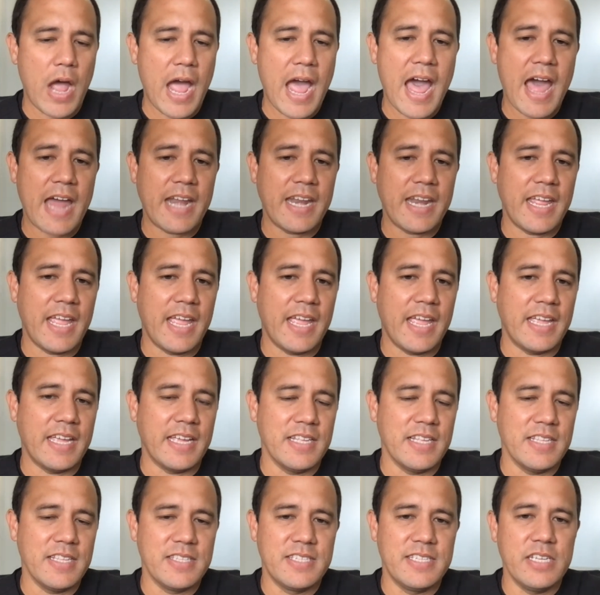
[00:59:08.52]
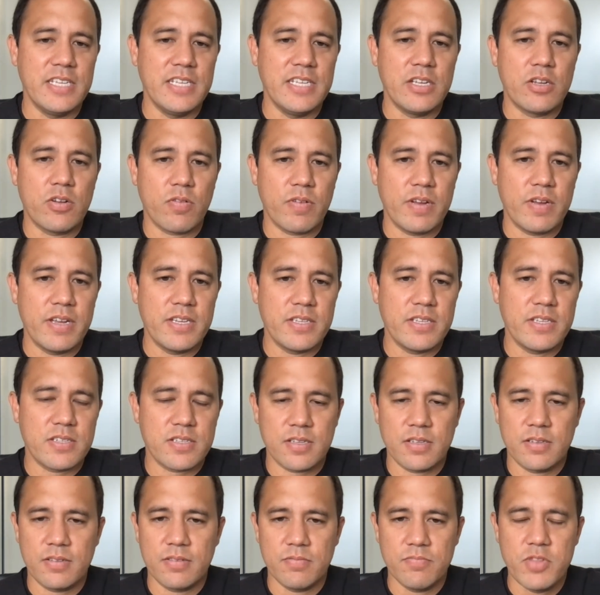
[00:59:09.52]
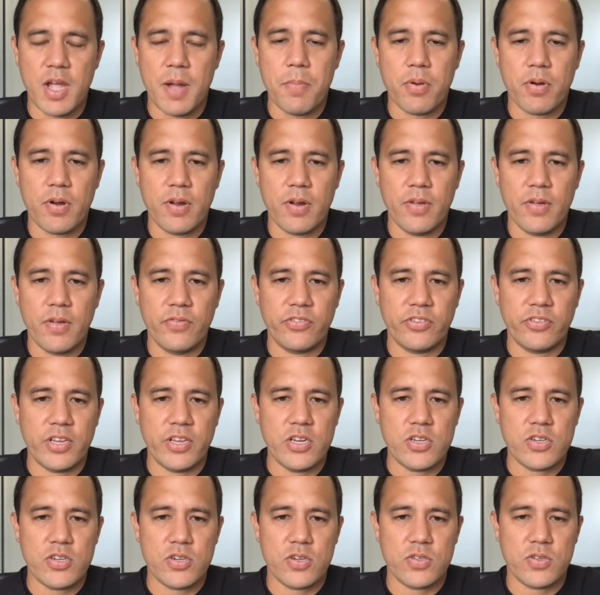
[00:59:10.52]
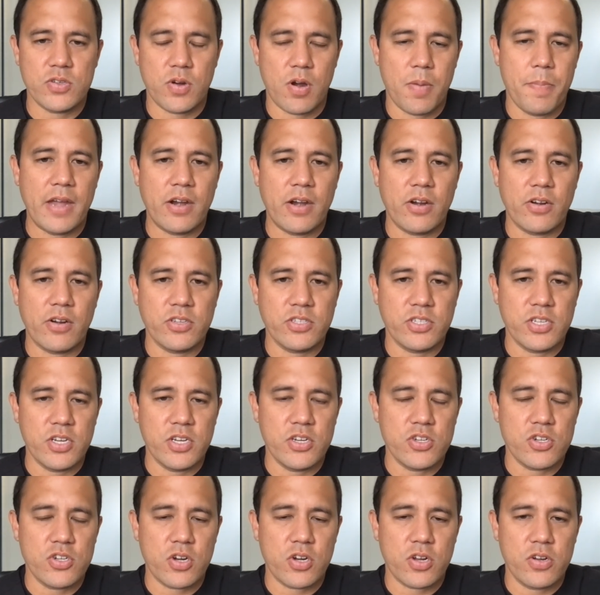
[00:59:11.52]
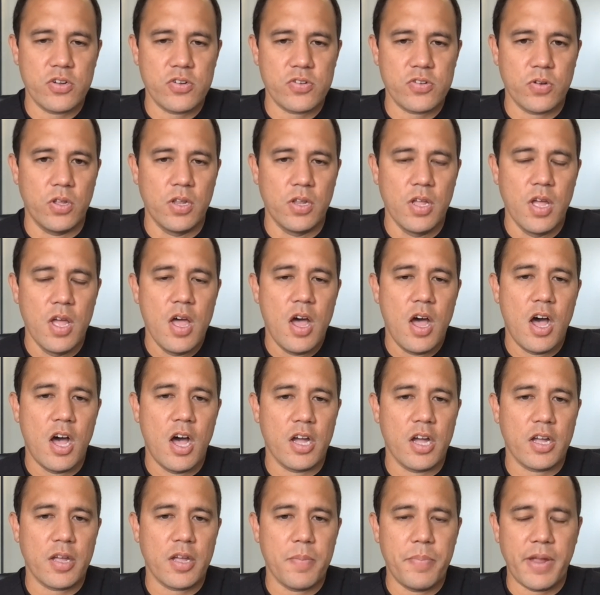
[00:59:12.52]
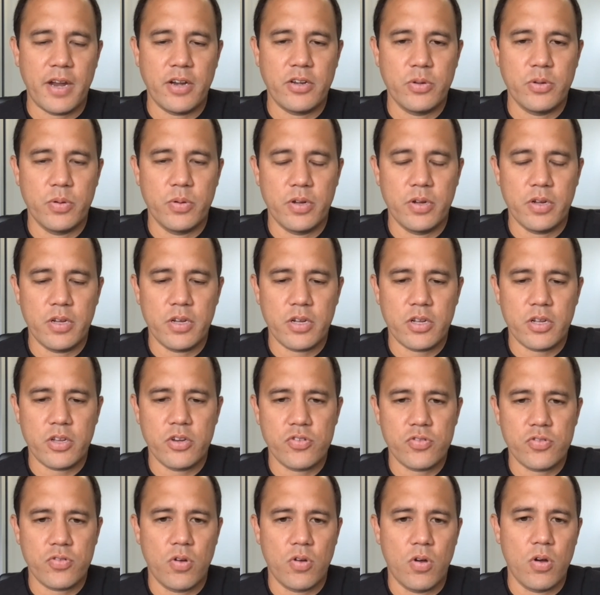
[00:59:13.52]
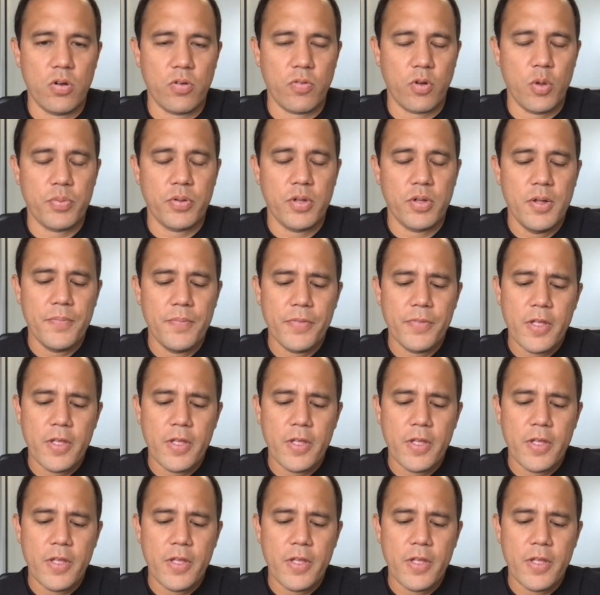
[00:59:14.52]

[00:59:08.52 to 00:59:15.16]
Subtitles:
had a decreased number of seizures or better seizure control compared to a control group.